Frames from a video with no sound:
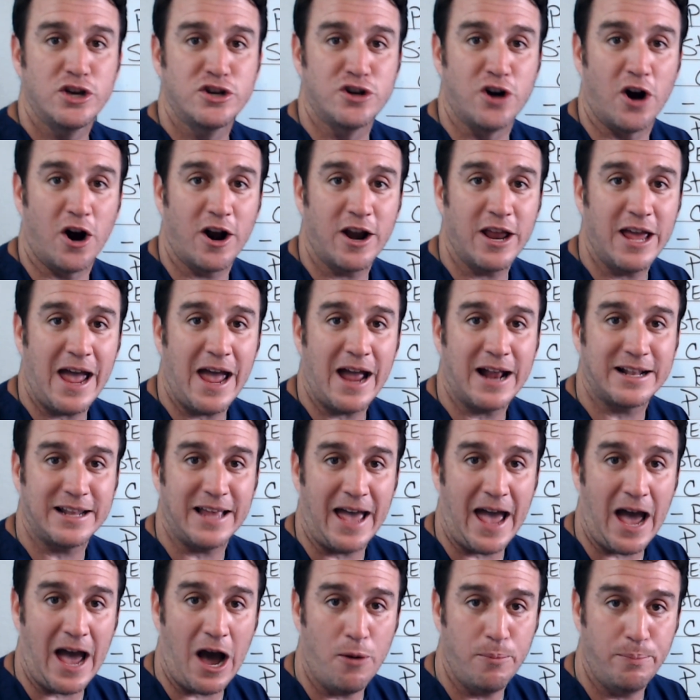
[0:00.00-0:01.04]

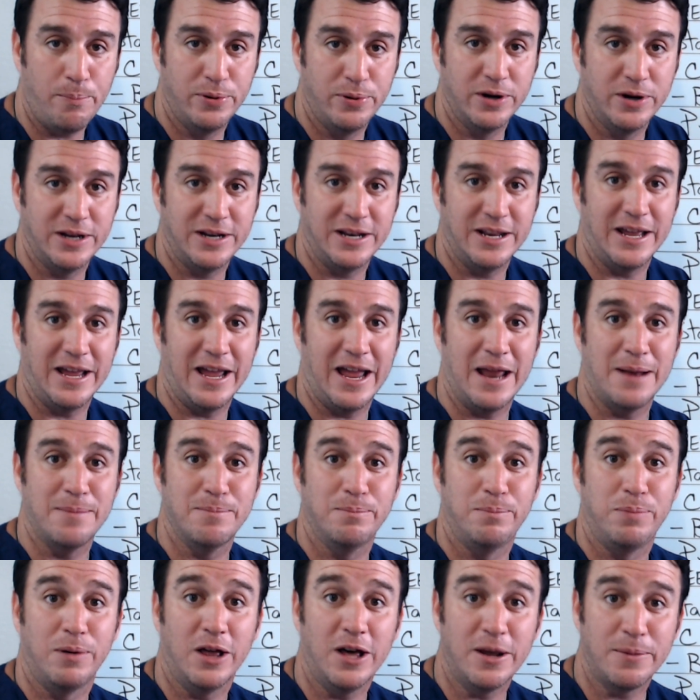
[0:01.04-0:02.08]
Cardiac output
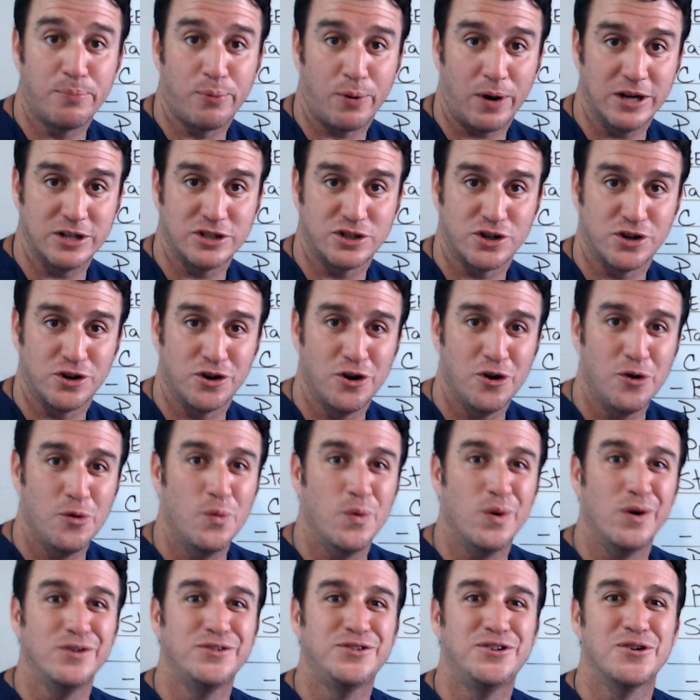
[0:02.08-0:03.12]
and blood pressure
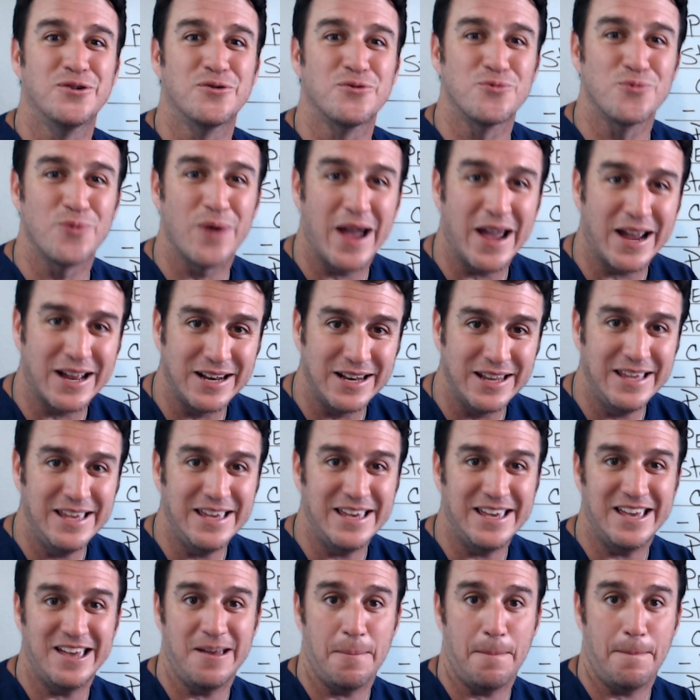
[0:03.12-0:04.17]
will
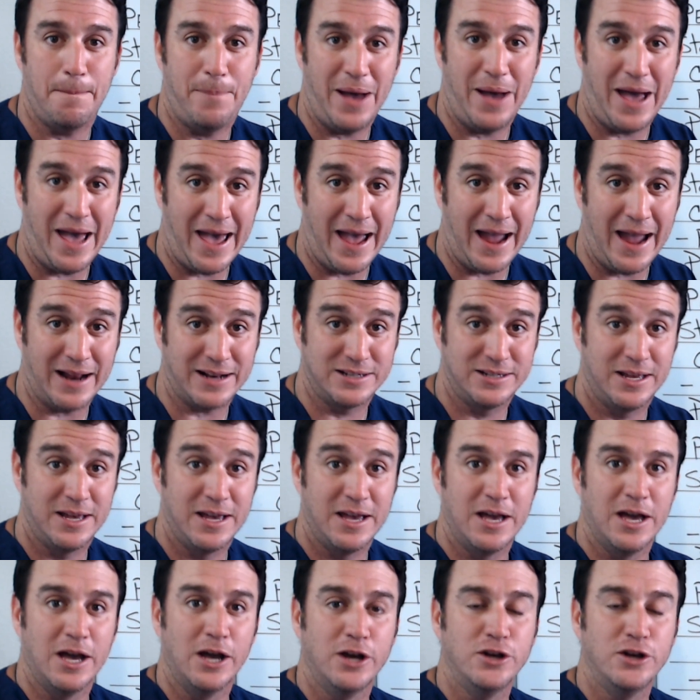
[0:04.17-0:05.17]
directly impact